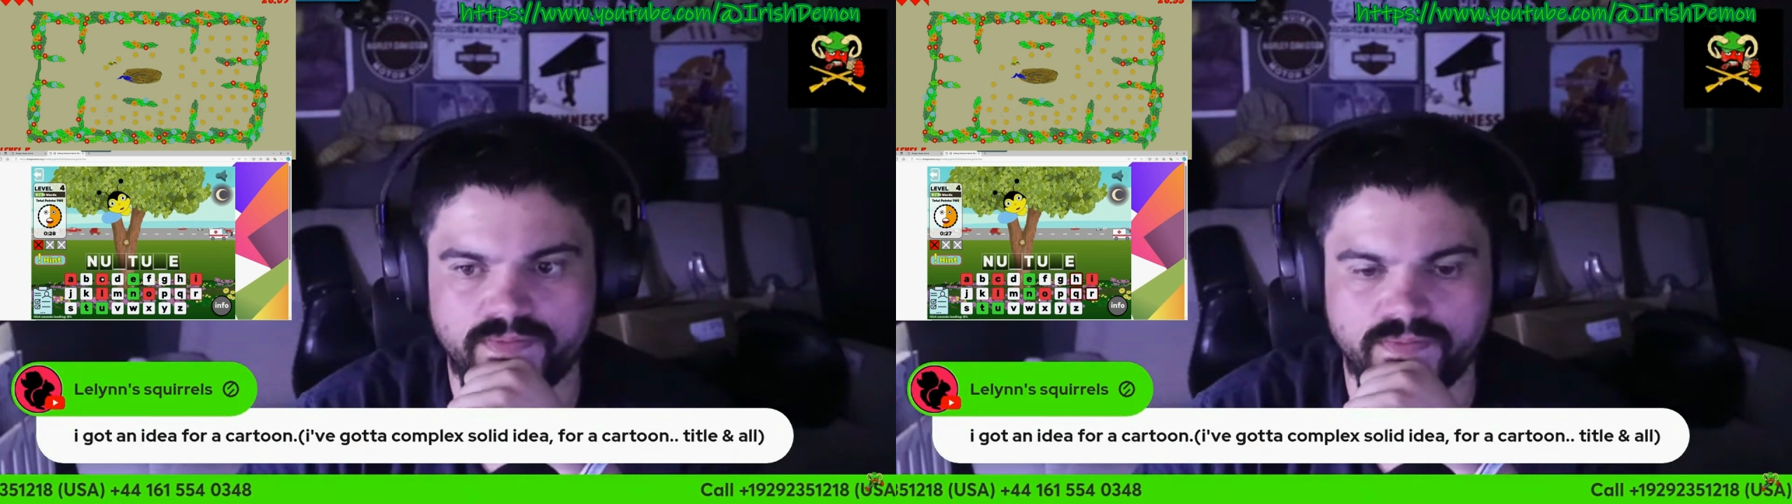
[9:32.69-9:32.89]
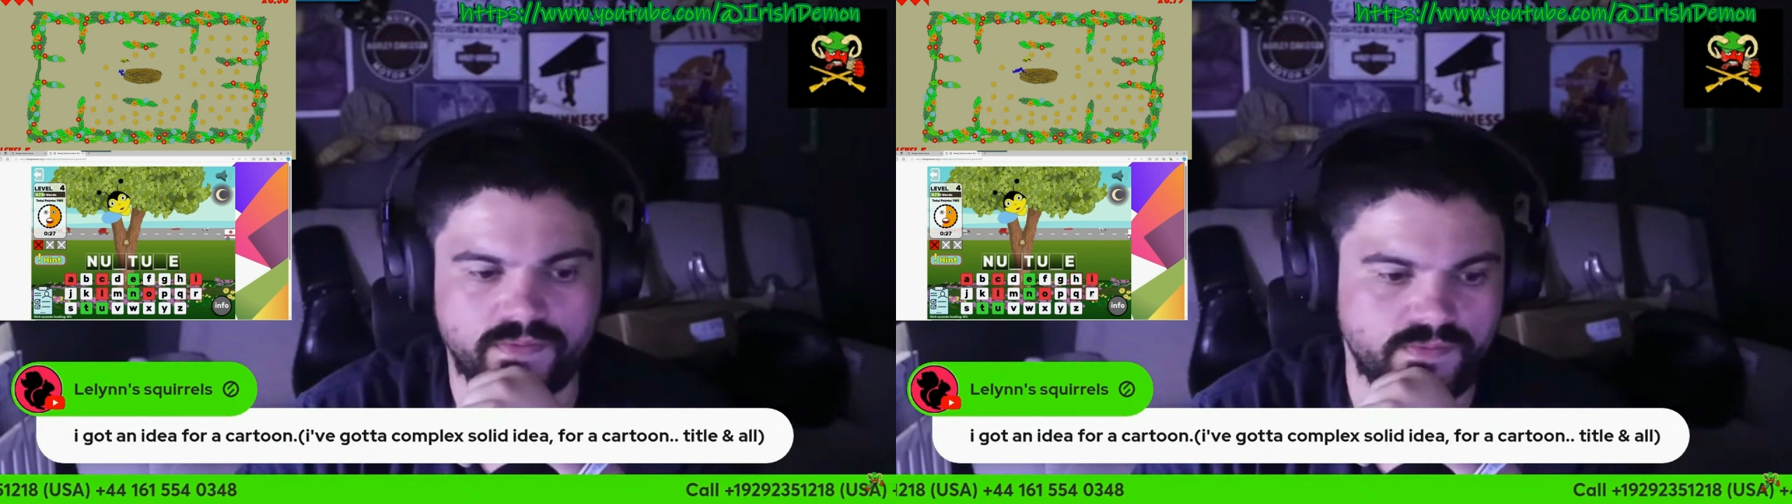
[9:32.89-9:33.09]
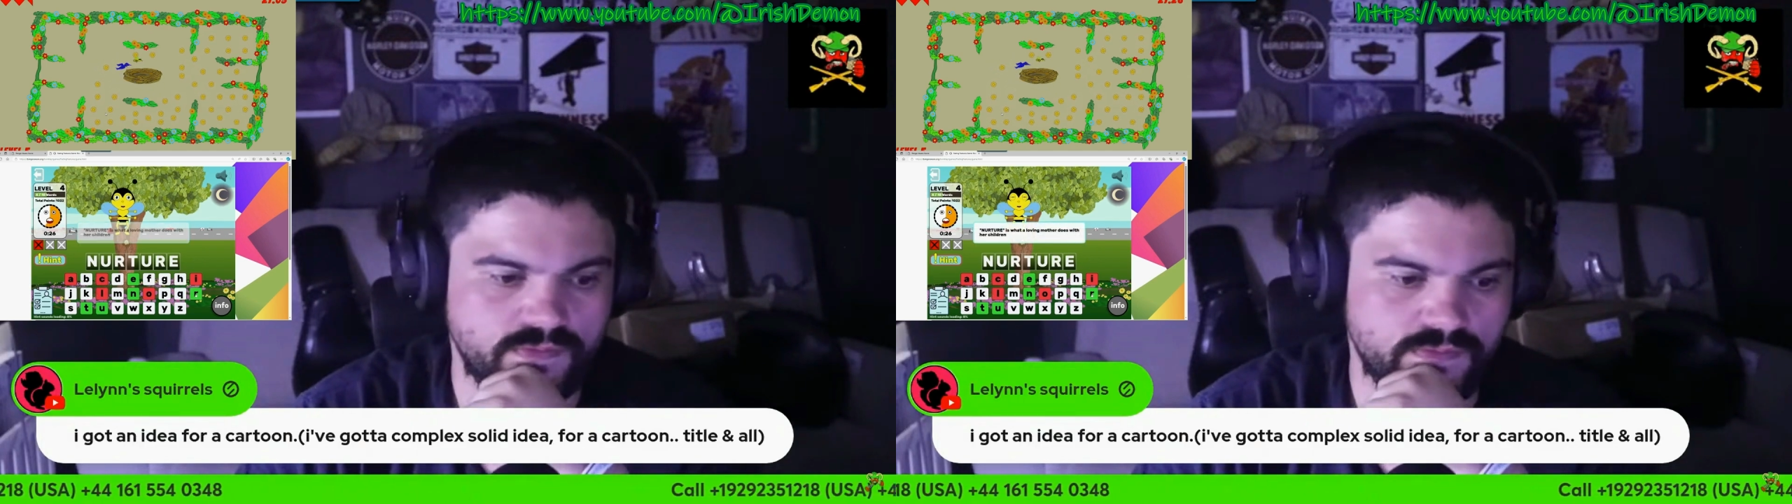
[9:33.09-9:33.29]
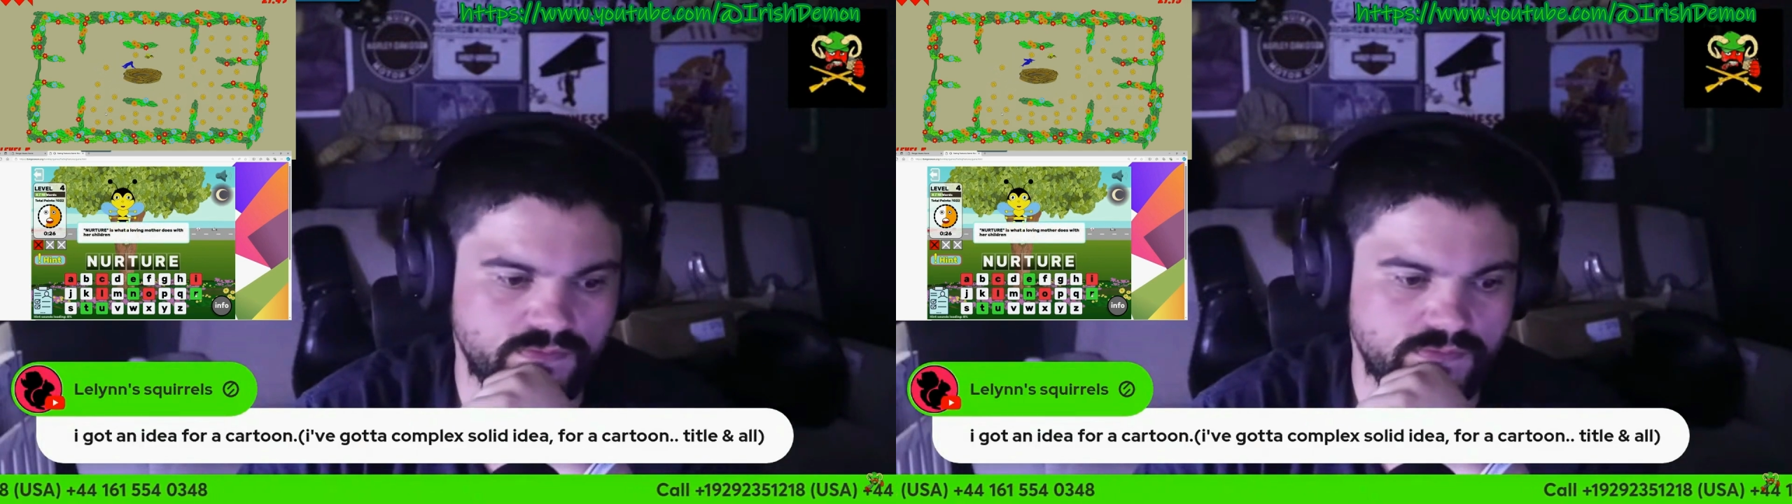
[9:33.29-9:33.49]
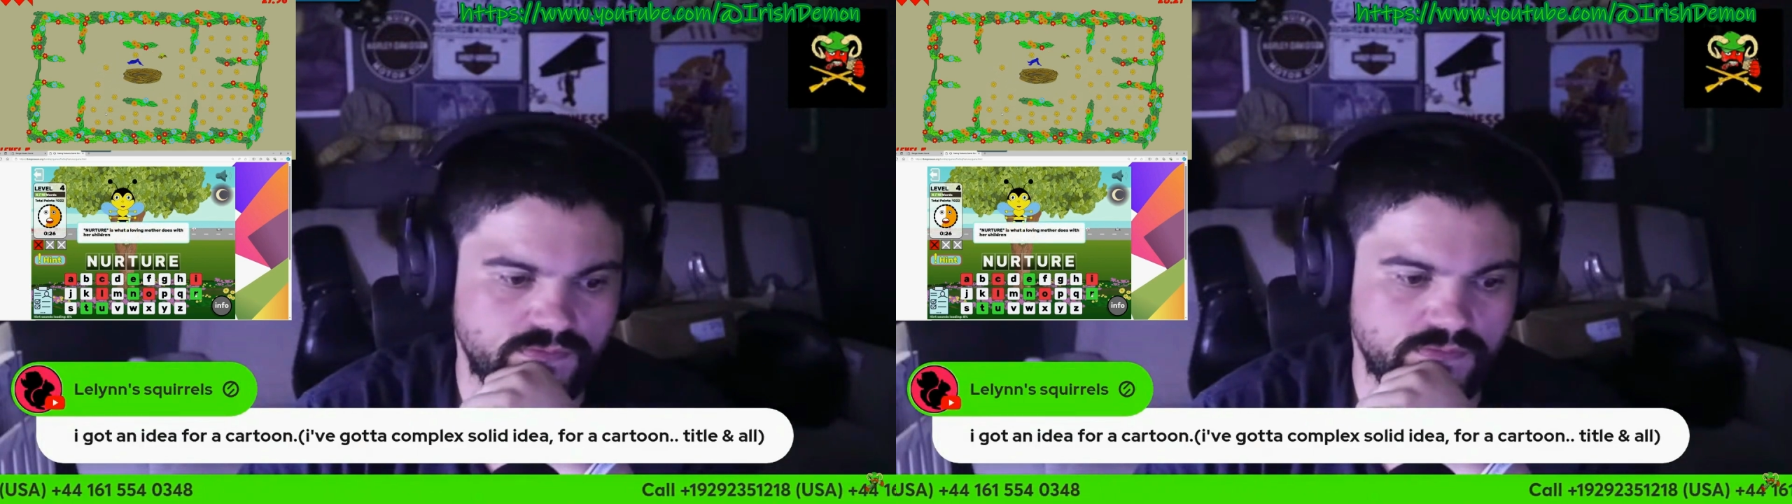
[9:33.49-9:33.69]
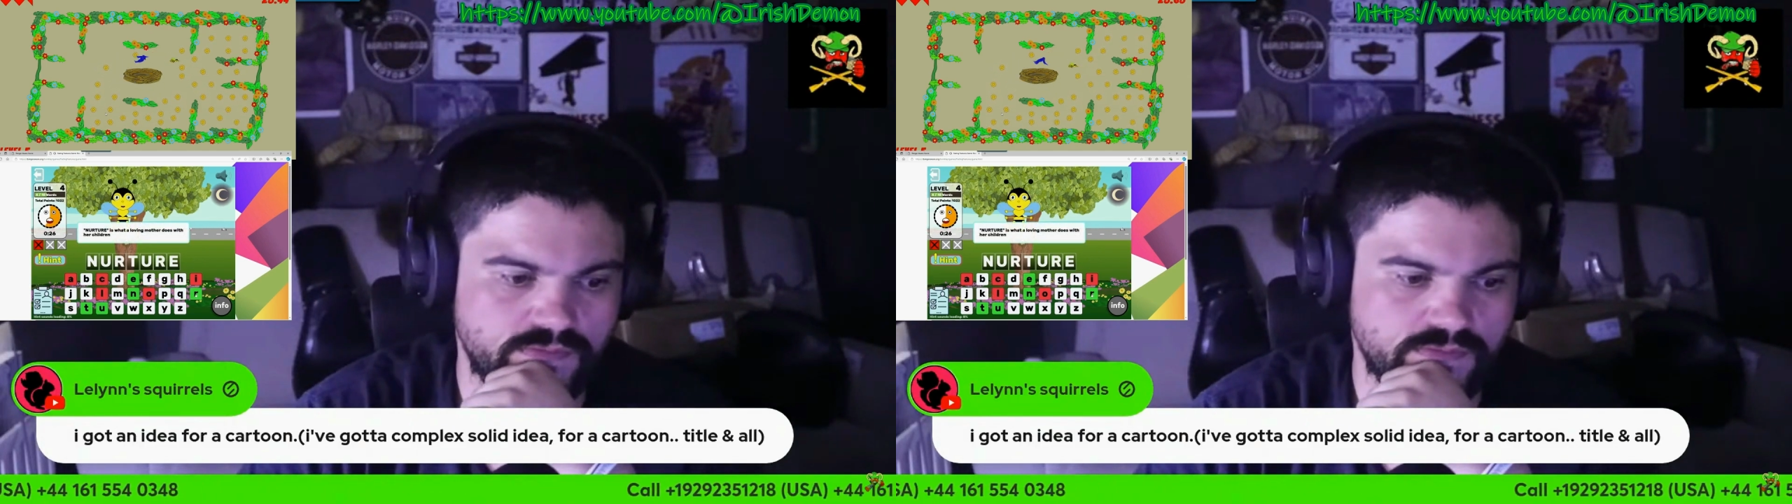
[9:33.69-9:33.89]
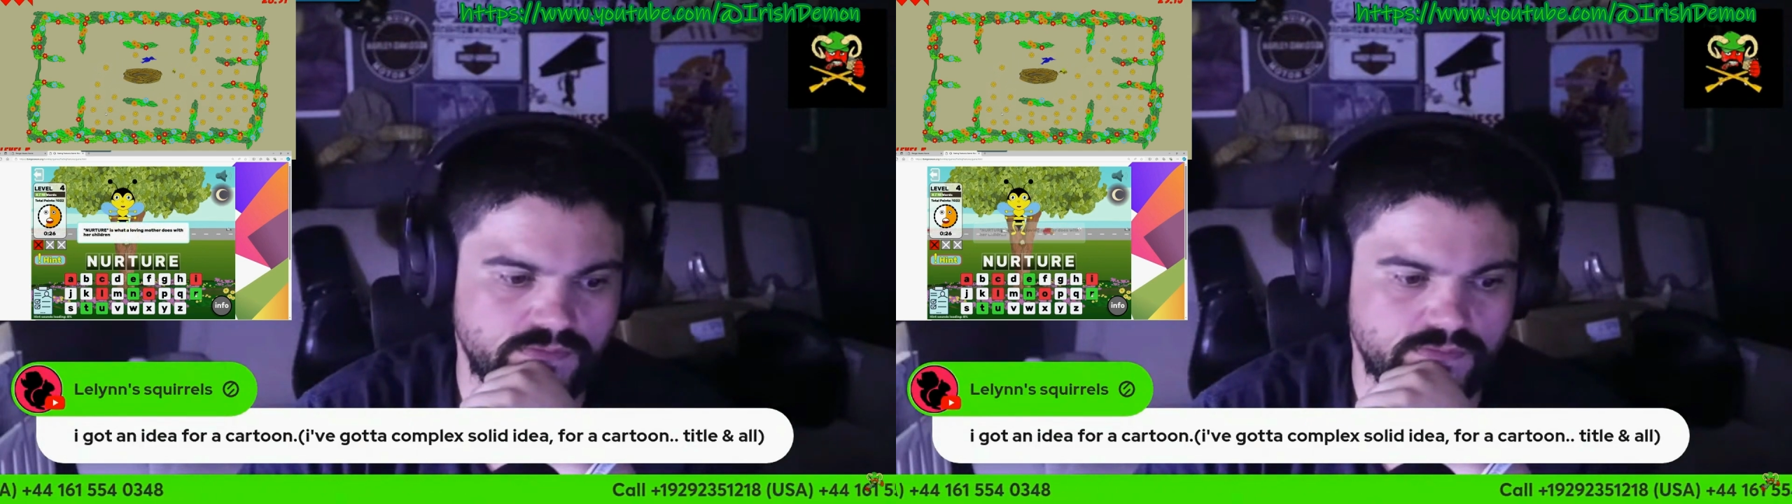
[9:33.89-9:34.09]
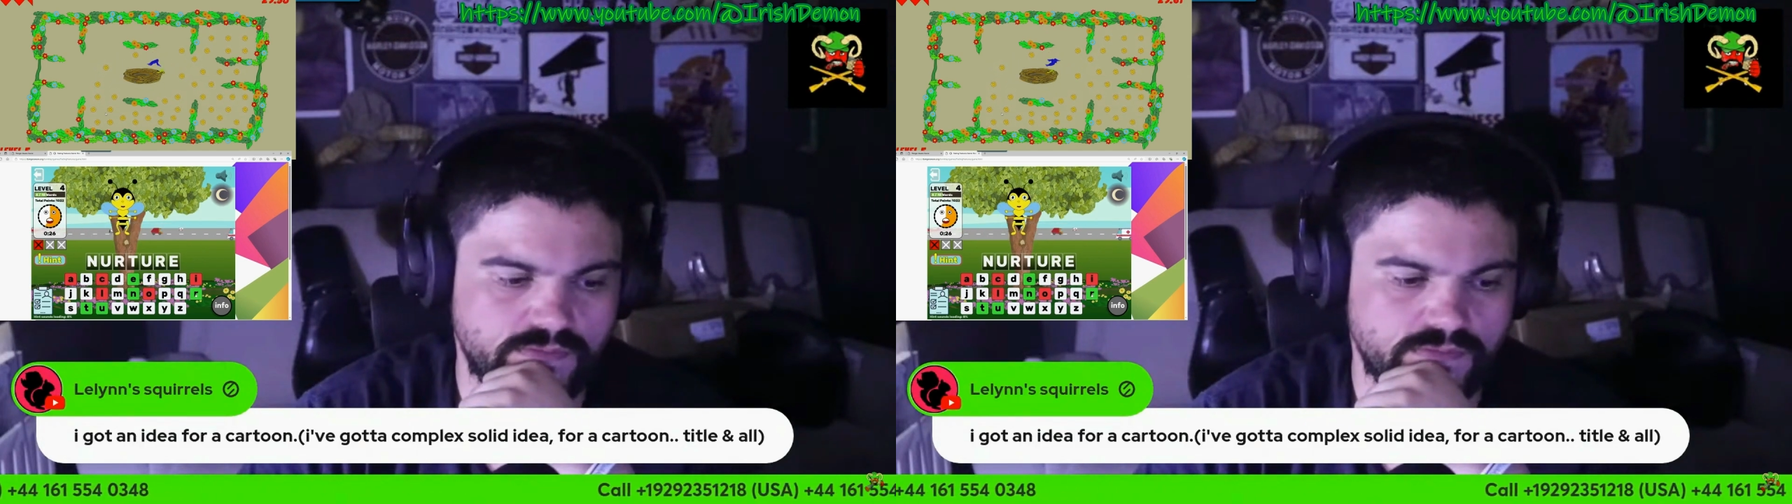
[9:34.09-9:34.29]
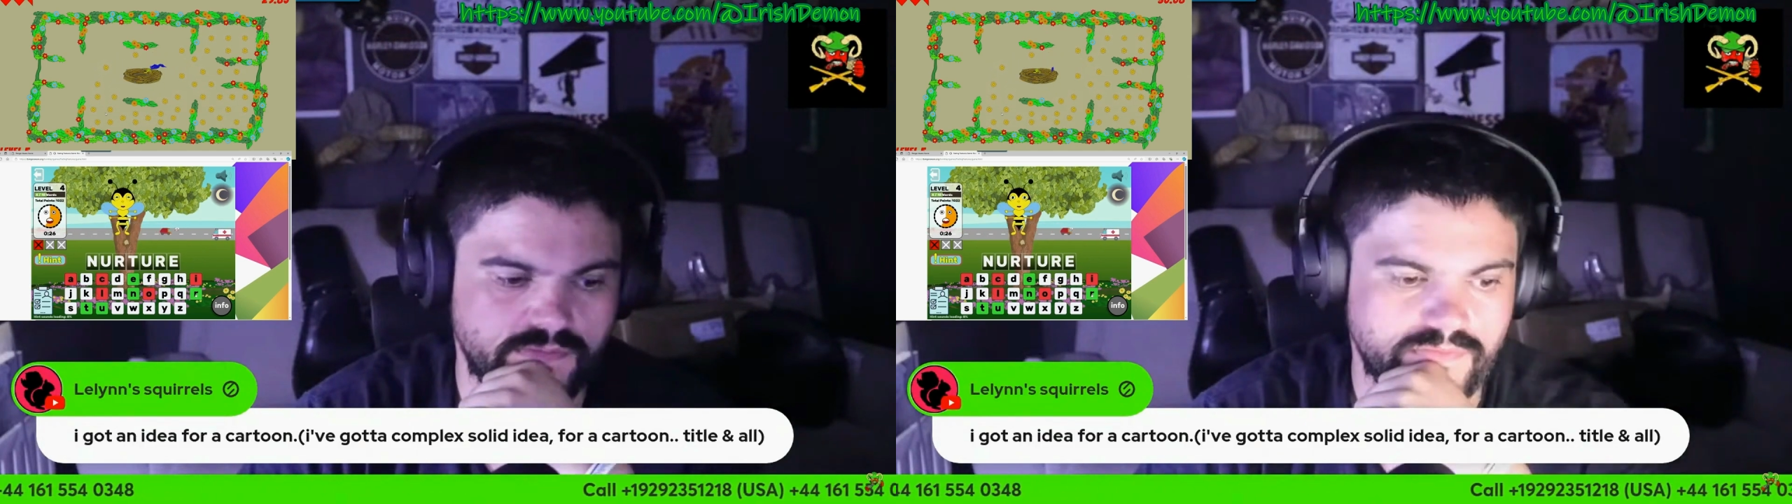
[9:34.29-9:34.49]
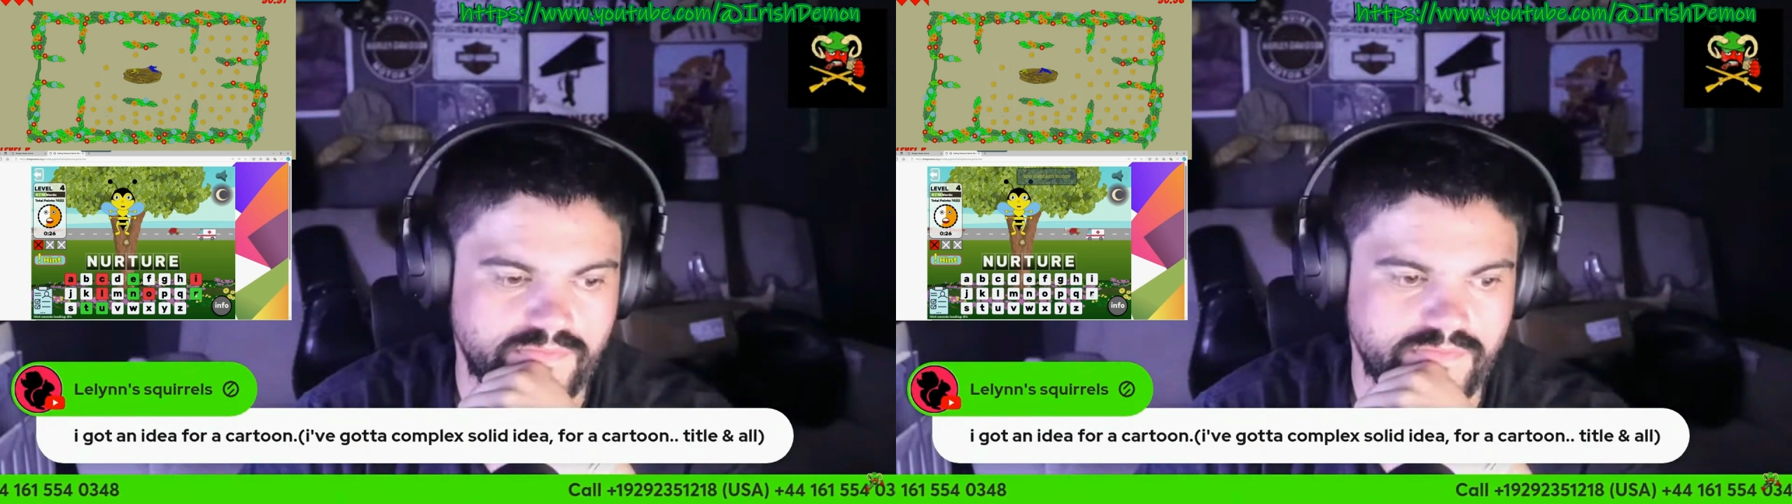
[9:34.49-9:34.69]
to Danger Aware at
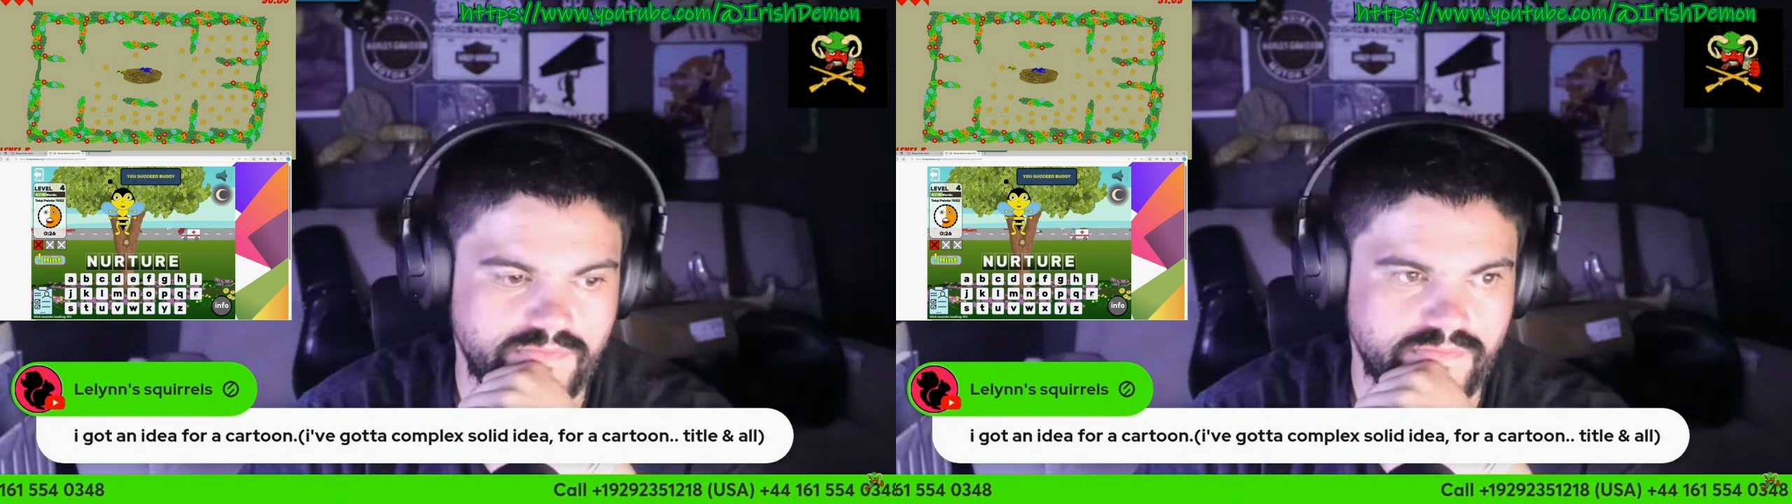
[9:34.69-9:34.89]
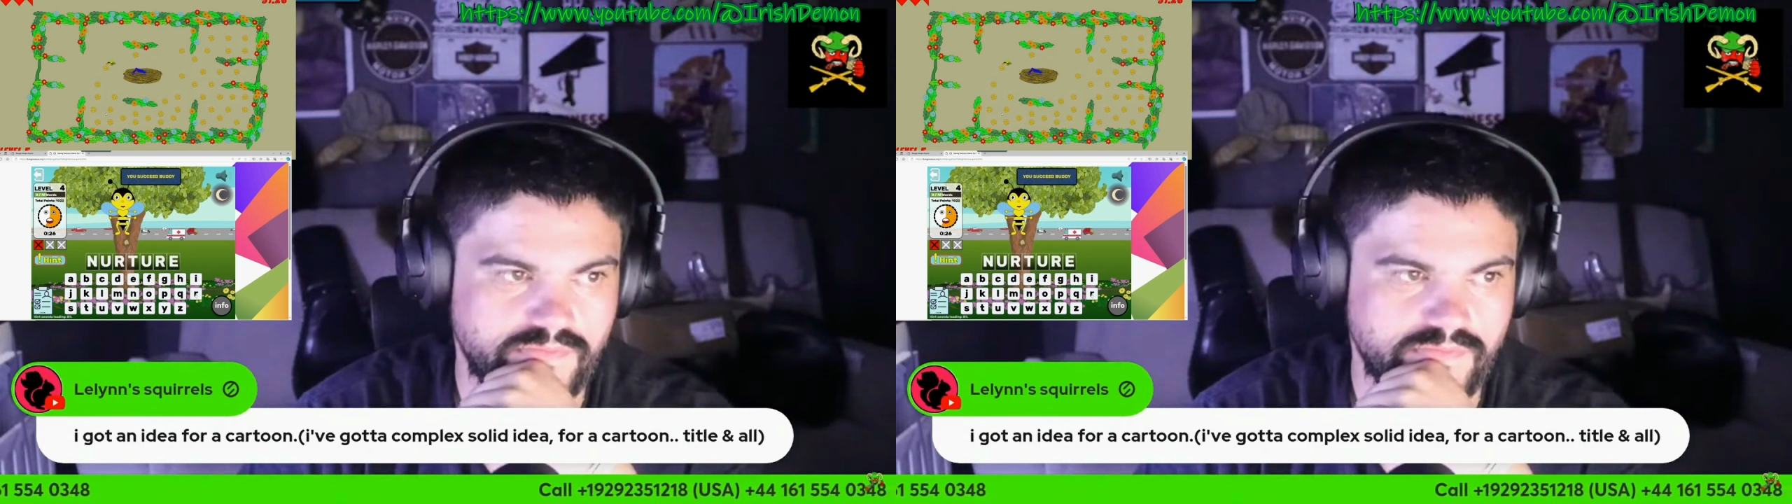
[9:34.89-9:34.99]
50%